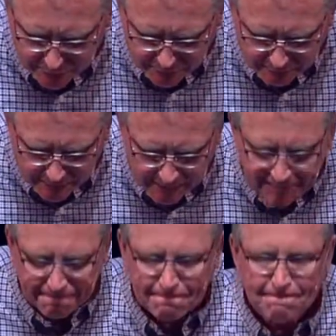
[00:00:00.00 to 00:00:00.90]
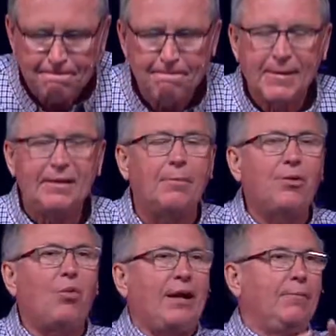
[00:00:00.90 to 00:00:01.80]
Are you ready?
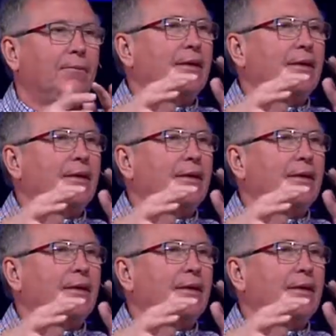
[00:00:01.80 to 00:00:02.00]
Number one,